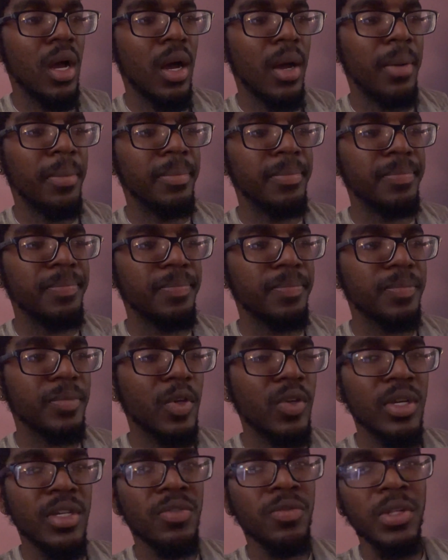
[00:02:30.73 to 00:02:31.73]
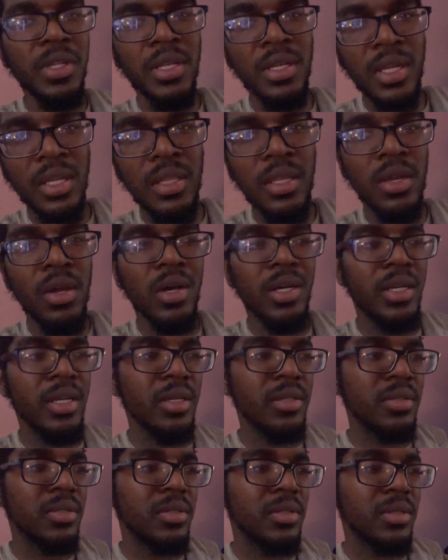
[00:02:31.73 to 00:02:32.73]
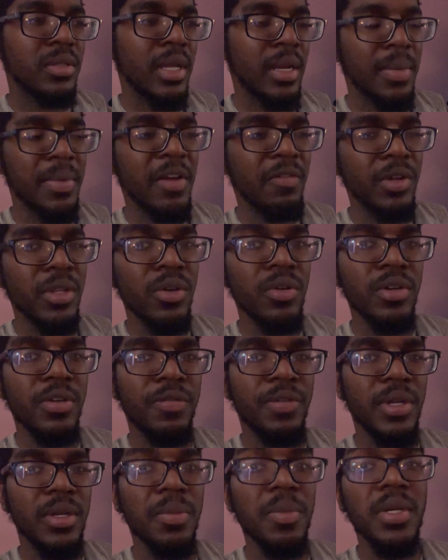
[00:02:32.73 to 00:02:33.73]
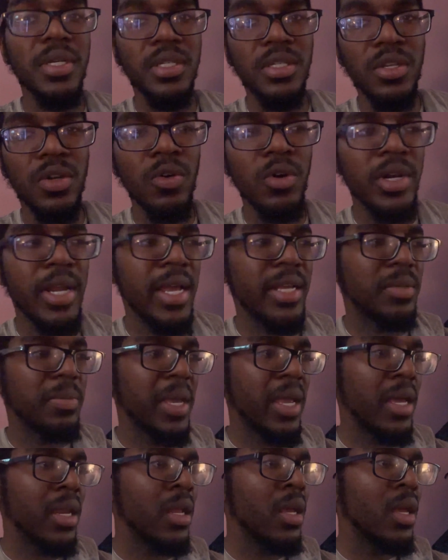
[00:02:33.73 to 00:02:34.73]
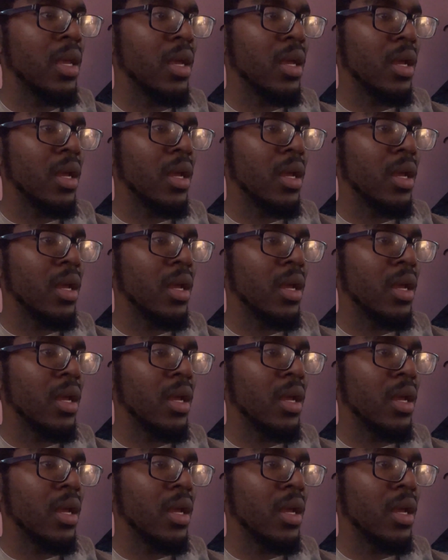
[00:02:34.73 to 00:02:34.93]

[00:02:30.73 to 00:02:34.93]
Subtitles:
who doesn't really need the audience, and I'm not really going to defend him because he's a grown-ass man,